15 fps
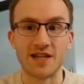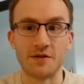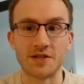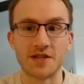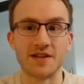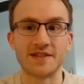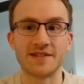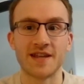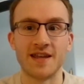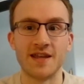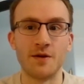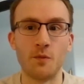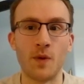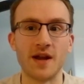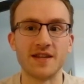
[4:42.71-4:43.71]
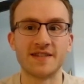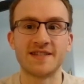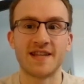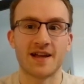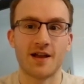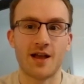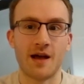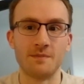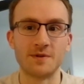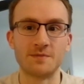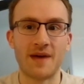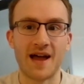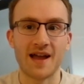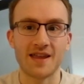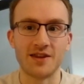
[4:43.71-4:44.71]
I was going to say, when Saka comes
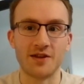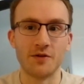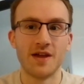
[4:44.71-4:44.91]
back,